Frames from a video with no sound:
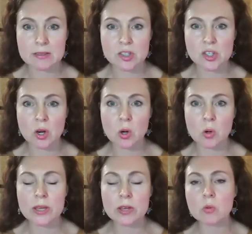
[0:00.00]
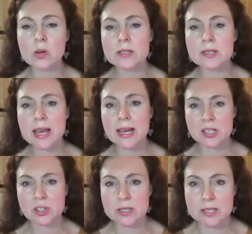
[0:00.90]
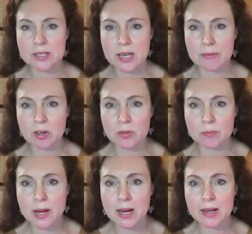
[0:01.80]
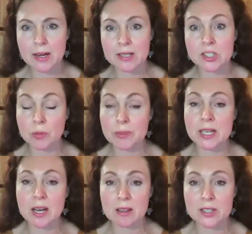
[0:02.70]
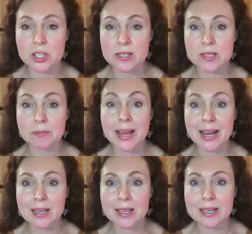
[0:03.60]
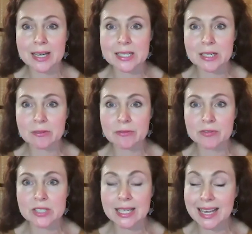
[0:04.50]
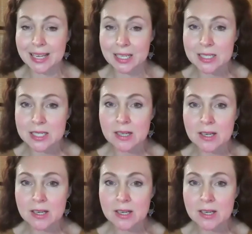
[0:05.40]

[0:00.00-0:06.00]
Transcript: So it was actually discovered by a dermatologist back in 1958.